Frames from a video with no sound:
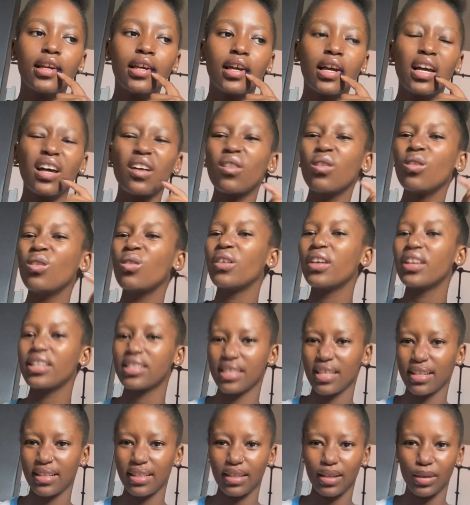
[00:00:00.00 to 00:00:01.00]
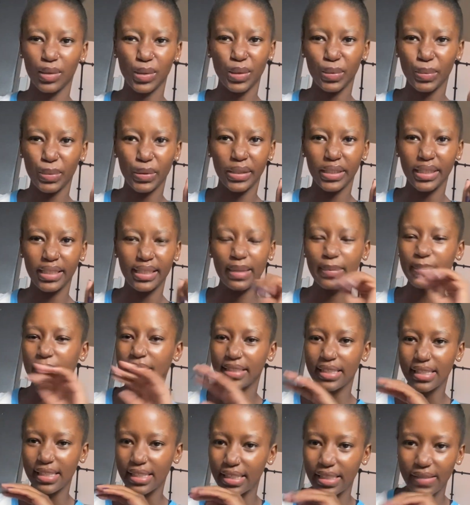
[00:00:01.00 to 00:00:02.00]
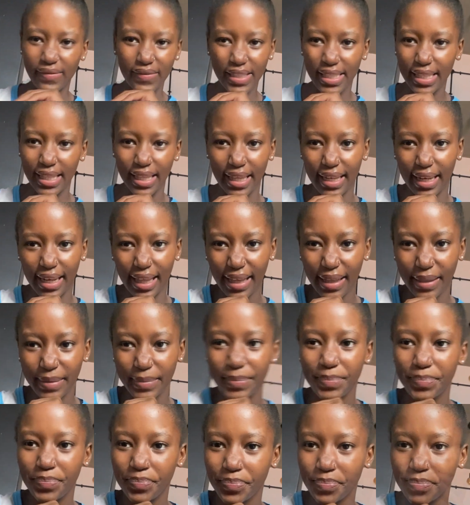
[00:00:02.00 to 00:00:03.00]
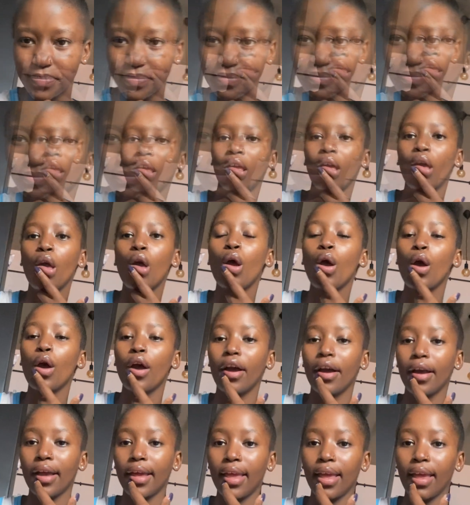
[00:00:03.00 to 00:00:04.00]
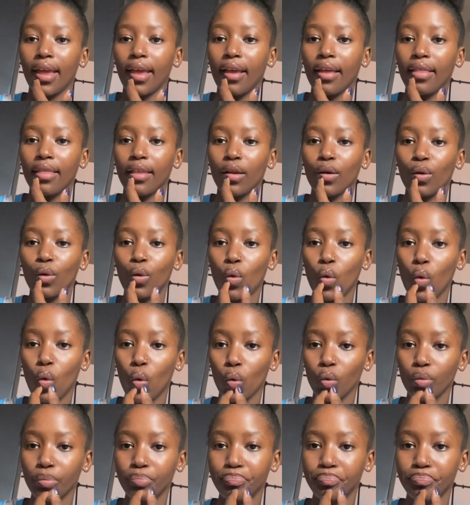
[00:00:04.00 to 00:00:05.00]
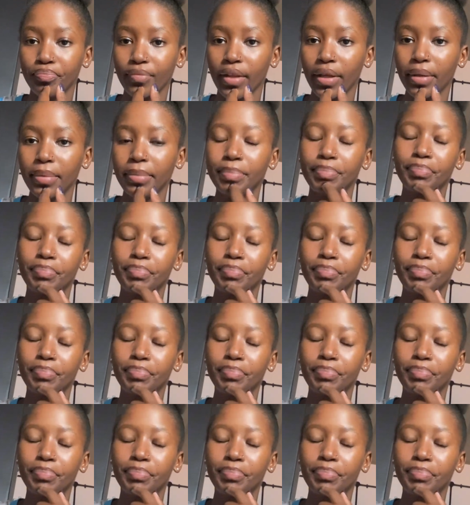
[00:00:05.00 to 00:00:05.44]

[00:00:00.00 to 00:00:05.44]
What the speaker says: I don't know exactly how to put it. Let me just leave it there, ne? Okay, then cool, ne?